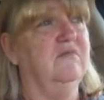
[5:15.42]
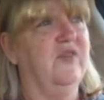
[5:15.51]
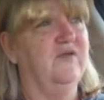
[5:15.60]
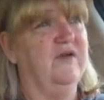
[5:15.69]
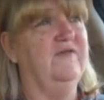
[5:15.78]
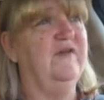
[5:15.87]

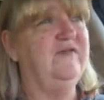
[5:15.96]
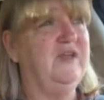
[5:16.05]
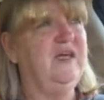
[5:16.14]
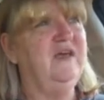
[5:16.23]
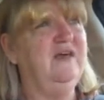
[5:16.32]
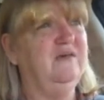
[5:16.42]

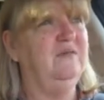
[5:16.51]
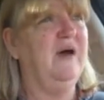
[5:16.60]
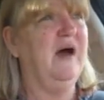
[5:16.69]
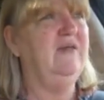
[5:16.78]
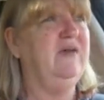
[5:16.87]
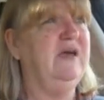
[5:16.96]
350
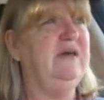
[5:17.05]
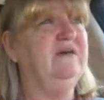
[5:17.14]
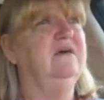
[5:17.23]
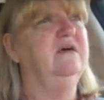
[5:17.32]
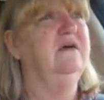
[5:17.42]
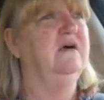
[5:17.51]
battery.
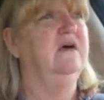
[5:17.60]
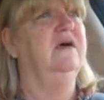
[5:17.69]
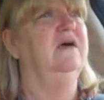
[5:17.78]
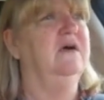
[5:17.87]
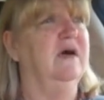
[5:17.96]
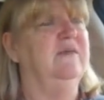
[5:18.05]

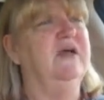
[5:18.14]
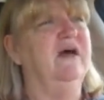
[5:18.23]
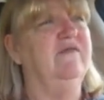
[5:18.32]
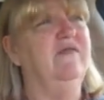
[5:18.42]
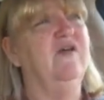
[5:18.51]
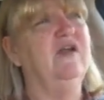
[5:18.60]

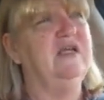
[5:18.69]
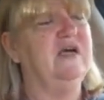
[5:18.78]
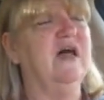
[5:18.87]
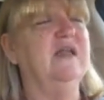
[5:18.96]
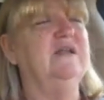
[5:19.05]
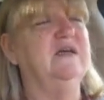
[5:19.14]
I've already
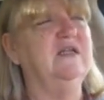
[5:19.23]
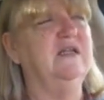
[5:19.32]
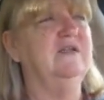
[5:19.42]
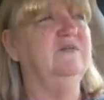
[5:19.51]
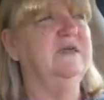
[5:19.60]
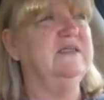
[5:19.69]
kind of done a
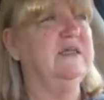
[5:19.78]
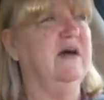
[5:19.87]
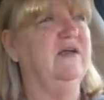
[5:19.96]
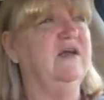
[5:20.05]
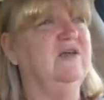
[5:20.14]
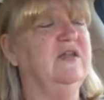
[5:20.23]
little bit of
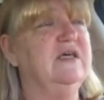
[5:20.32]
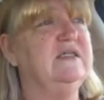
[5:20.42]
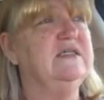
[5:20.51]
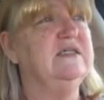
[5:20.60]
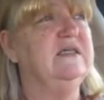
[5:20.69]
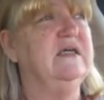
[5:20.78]
scouting on
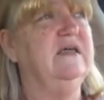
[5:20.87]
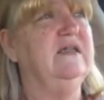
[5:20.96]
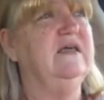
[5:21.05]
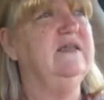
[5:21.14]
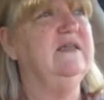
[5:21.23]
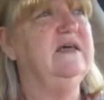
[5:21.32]
this, and I
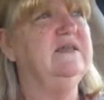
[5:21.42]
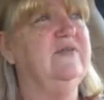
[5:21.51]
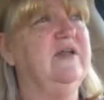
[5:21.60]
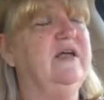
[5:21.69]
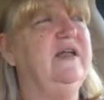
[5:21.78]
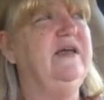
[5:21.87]
think that that's
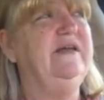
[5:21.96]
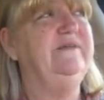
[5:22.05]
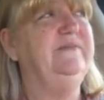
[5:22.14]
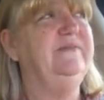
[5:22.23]
what I need.